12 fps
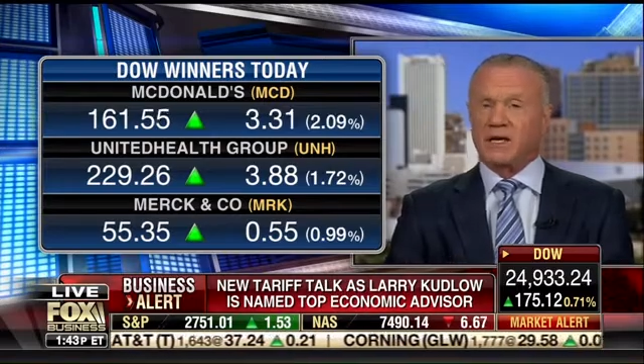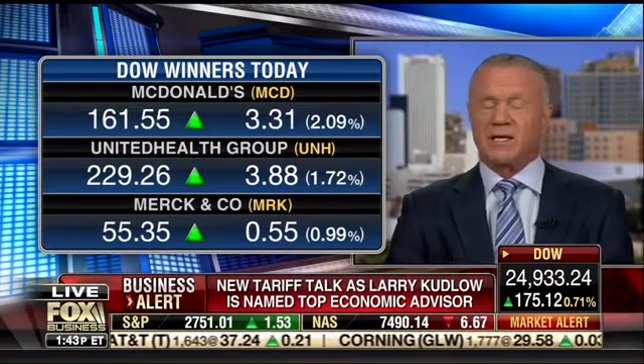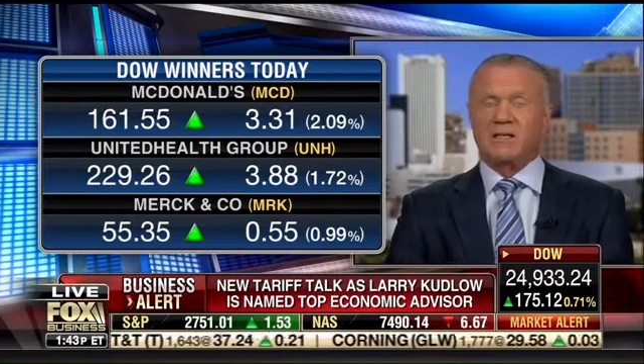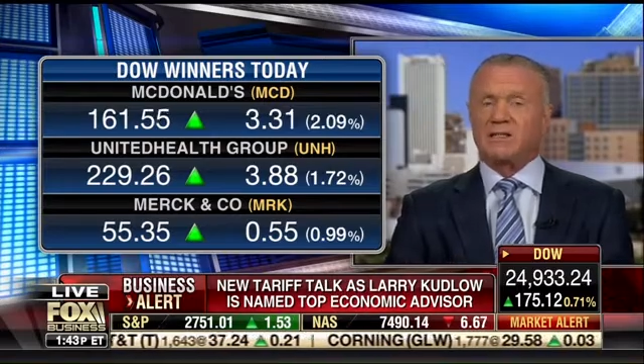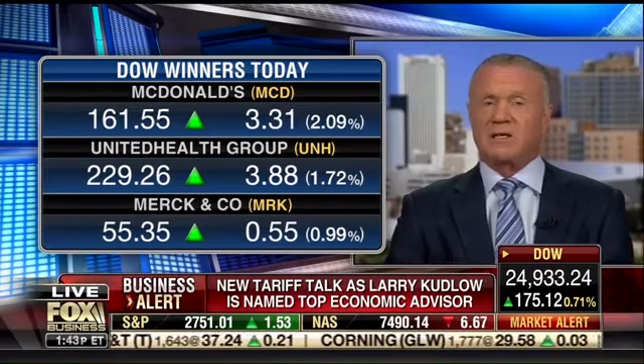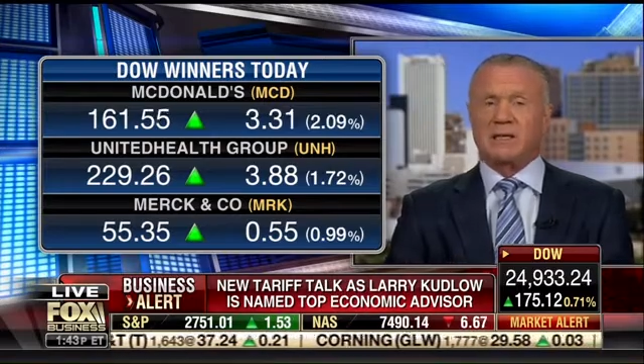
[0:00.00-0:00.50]

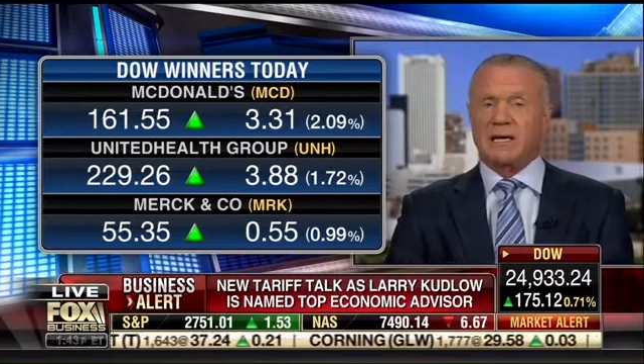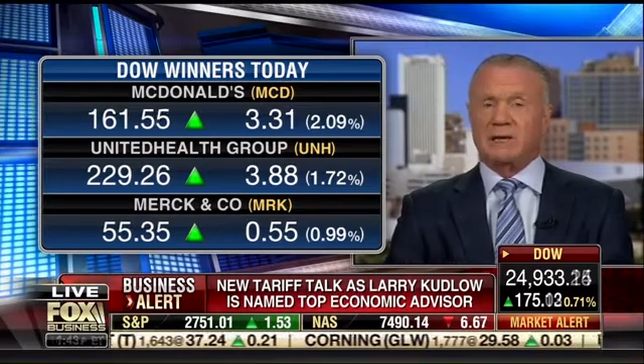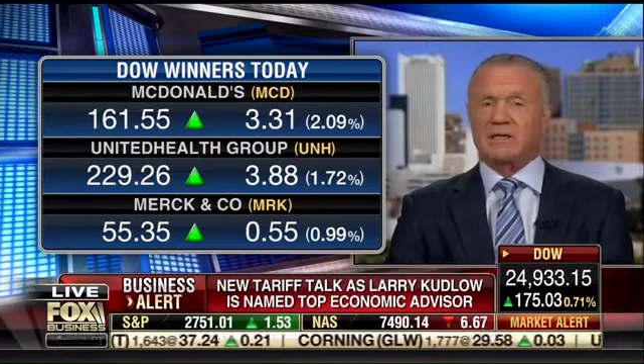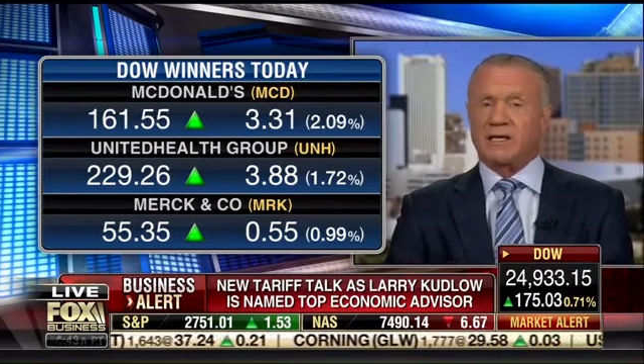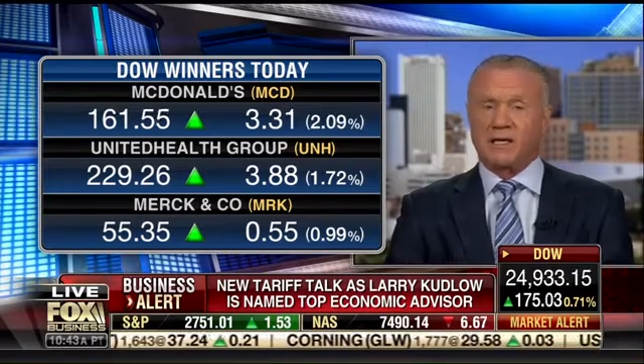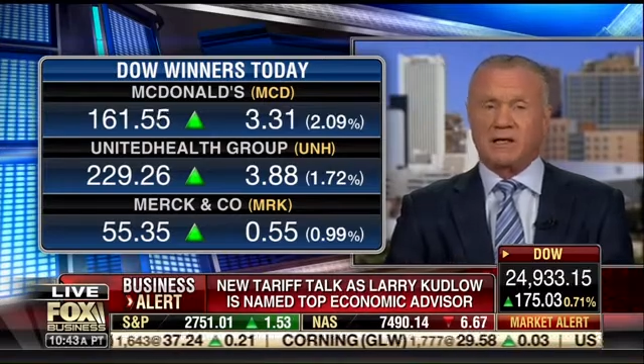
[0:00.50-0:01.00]
isn't allowed
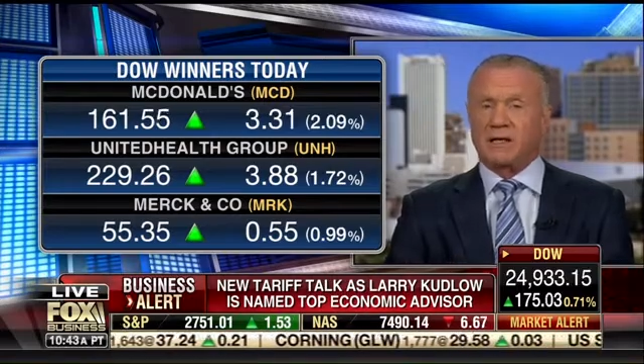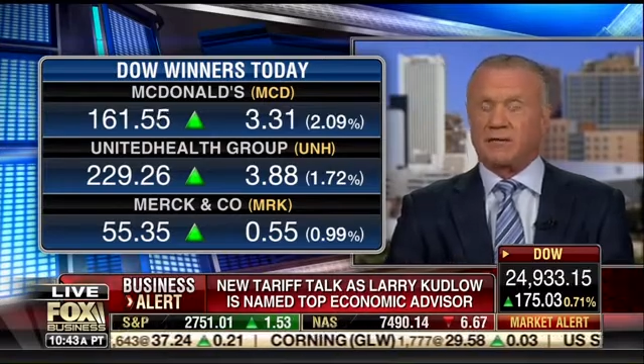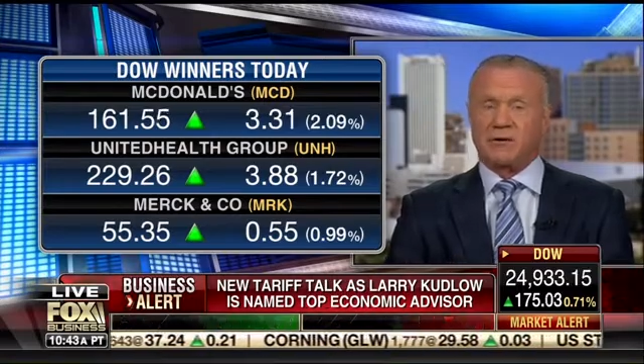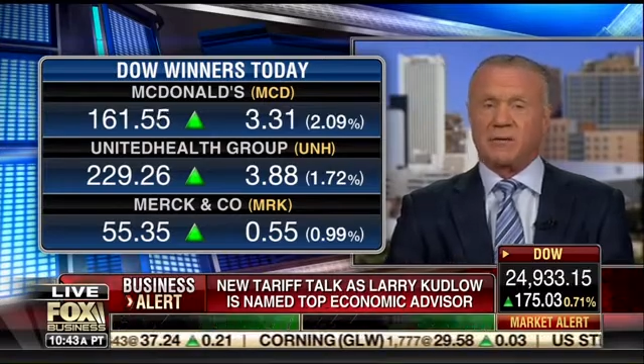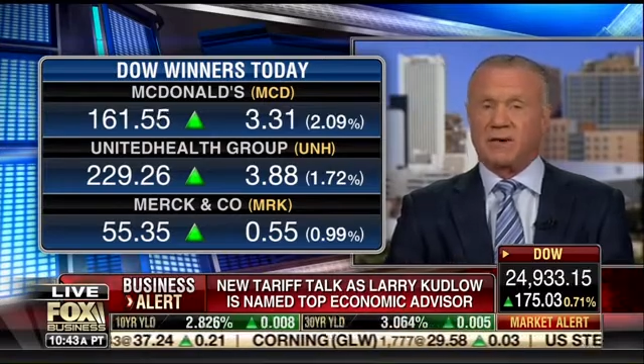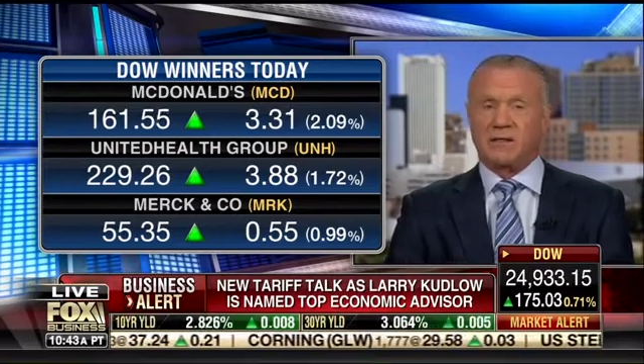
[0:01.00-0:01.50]
to kill
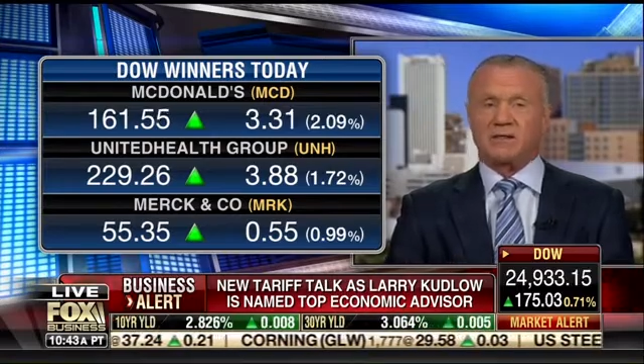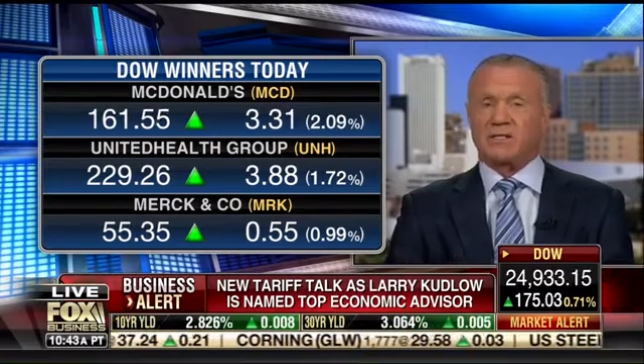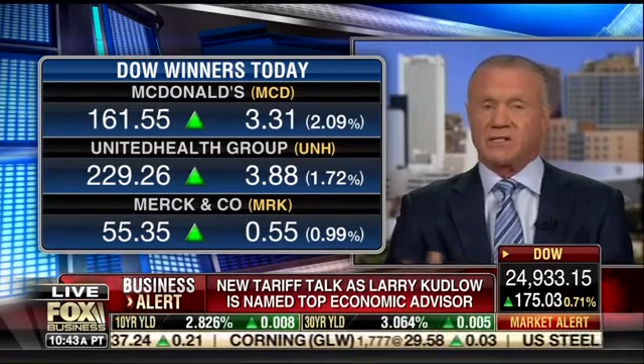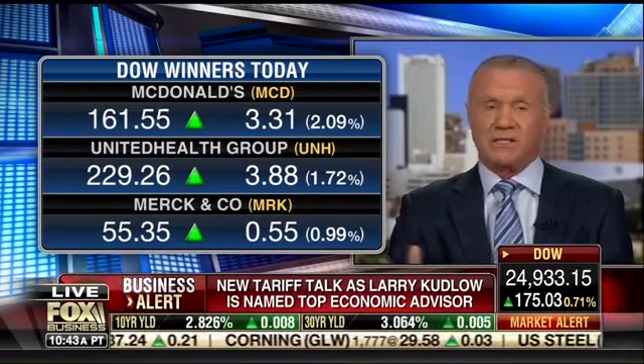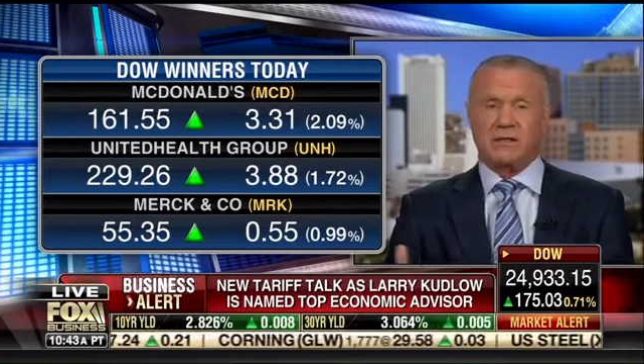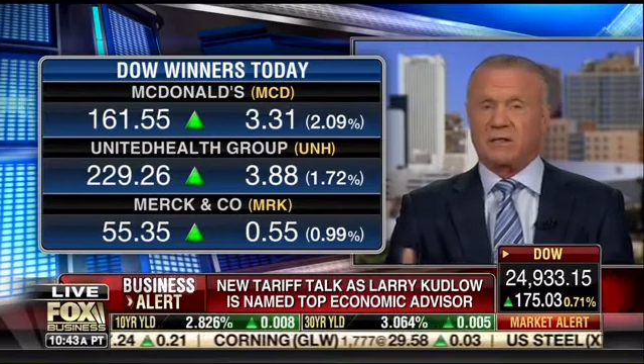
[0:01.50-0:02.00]
everybody and
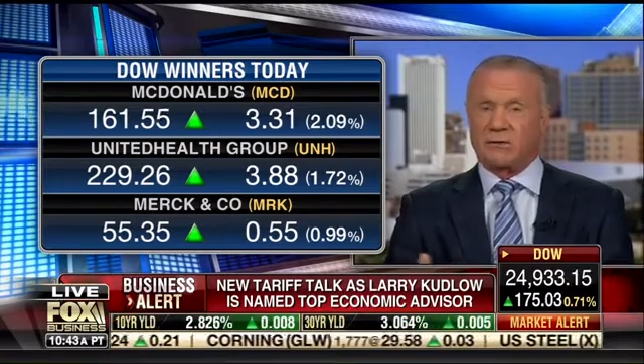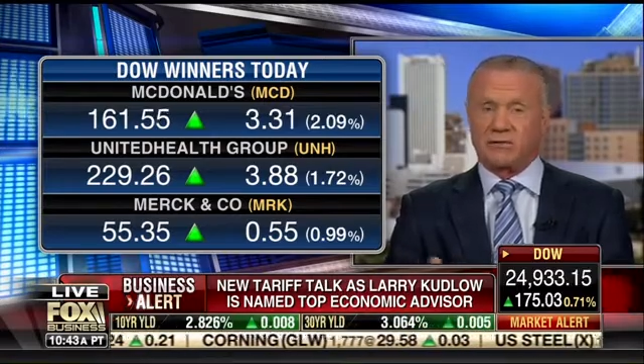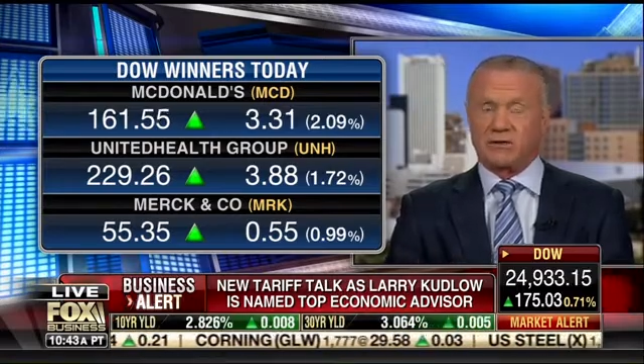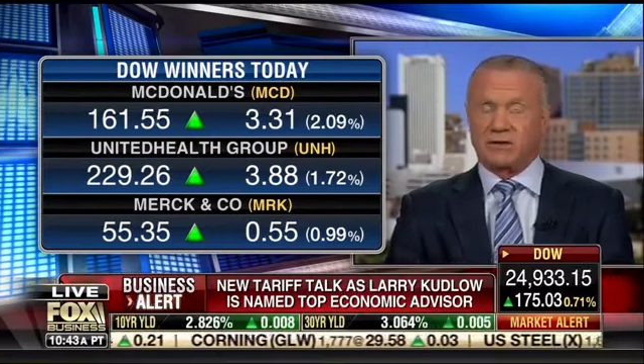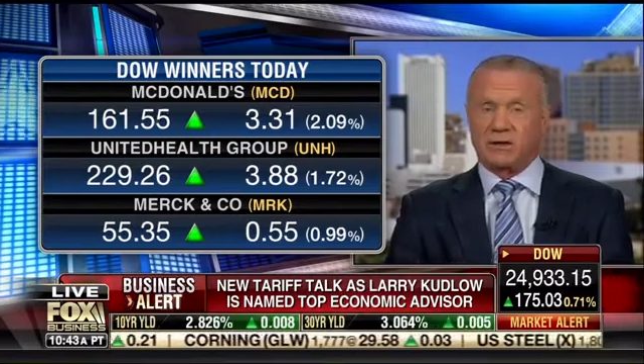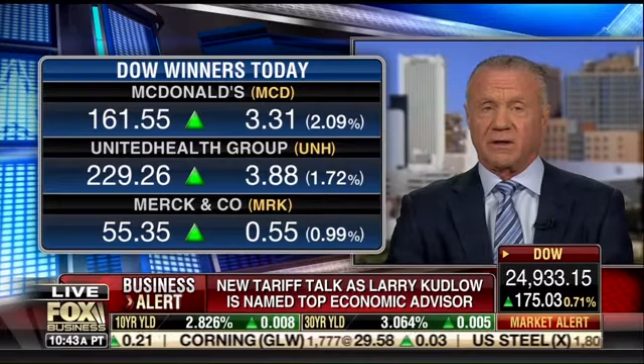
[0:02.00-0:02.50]
steal
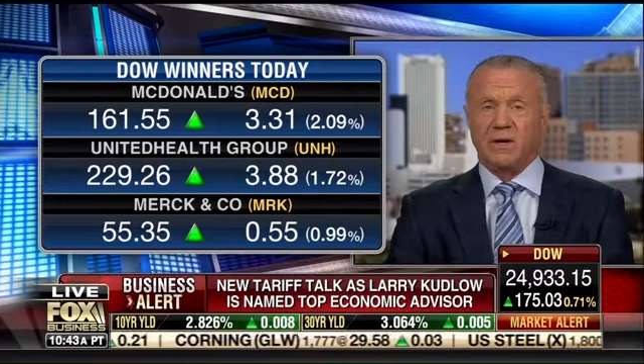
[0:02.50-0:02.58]
everything.